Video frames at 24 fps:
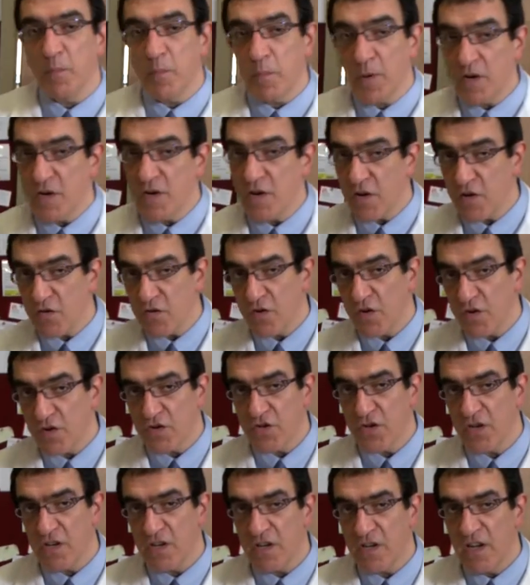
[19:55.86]

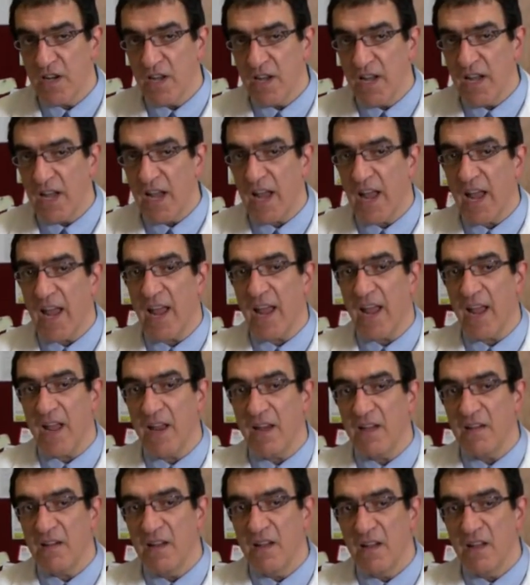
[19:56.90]
pediatrician,
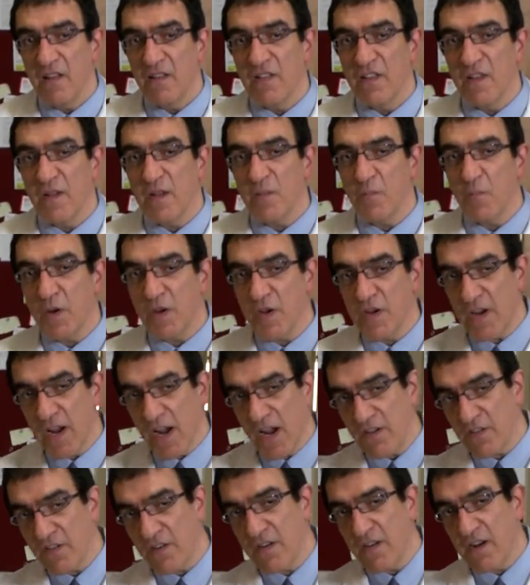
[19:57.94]
and the
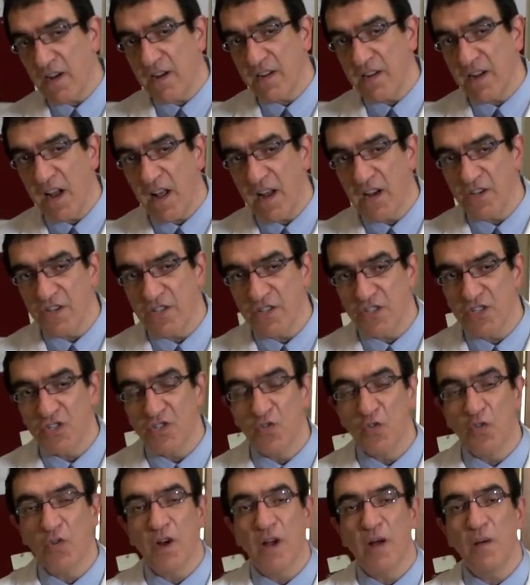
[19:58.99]
pediatric cardiologist
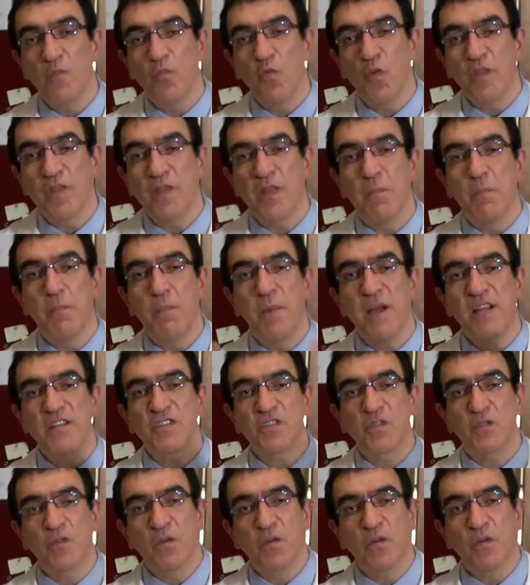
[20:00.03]
to come with the best